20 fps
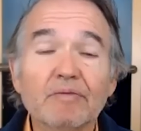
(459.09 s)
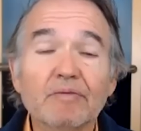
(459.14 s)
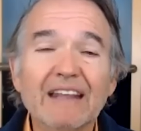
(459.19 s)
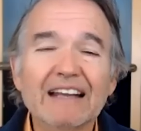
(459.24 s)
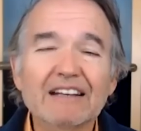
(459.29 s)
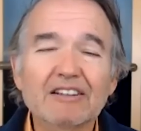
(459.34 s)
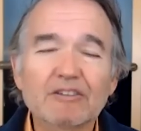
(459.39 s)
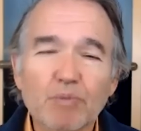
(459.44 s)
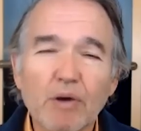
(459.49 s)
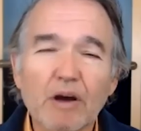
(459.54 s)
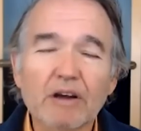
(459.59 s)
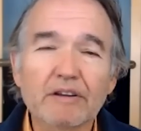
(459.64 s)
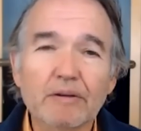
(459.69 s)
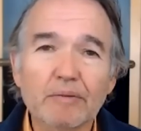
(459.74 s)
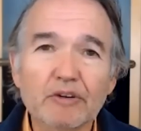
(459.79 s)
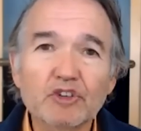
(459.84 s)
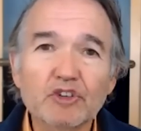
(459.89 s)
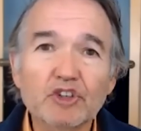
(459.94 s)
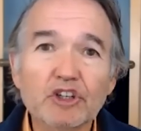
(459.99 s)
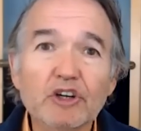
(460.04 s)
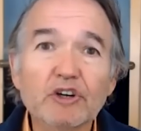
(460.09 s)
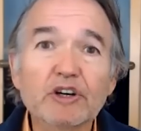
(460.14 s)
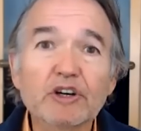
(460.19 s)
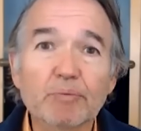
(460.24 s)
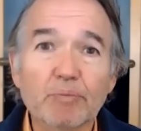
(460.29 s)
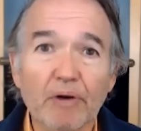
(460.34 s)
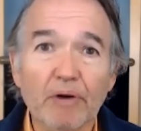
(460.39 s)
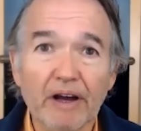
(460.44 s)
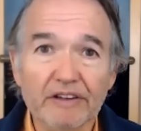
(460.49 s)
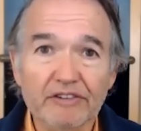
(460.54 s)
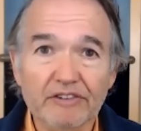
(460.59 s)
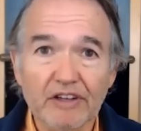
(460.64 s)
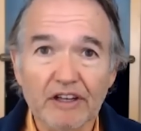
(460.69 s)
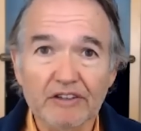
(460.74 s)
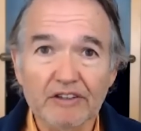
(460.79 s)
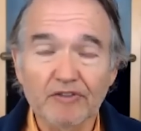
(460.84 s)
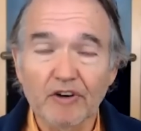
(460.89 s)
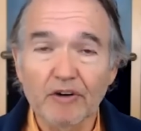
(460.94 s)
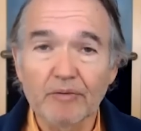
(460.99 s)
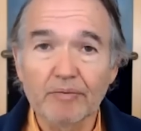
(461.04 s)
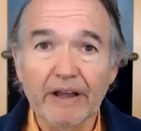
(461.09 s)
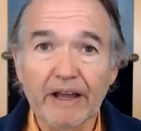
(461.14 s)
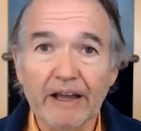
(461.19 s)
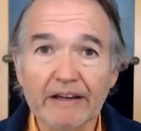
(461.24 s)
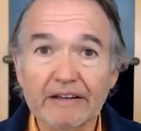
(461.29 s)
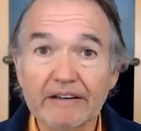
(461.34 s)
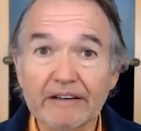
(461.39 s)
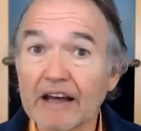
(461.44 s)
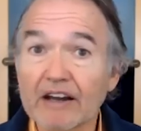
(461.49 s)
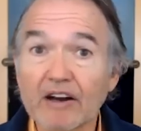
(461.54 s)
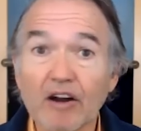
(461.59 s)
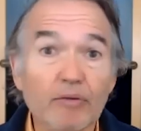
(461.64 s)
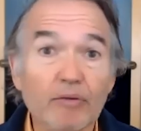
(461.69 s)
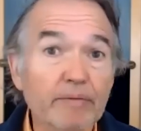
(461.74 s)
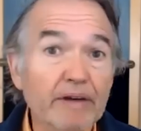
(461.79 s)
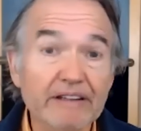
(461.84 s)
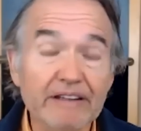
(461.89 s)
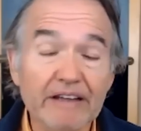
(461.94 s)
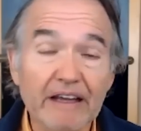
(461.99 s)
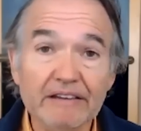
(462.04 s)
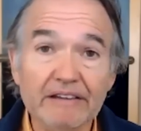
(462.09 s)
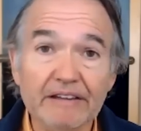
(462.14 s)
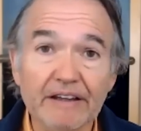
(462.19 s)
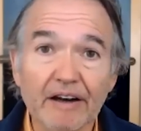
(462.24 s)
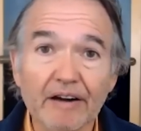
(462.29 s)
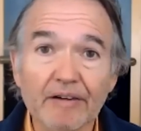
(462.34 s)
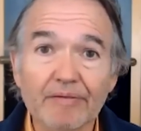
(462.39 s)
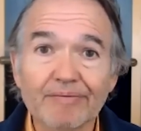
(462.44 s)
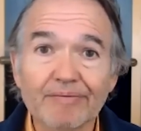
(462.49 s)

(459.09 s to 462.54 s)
it's part of the maturing process for men, and not all men get there,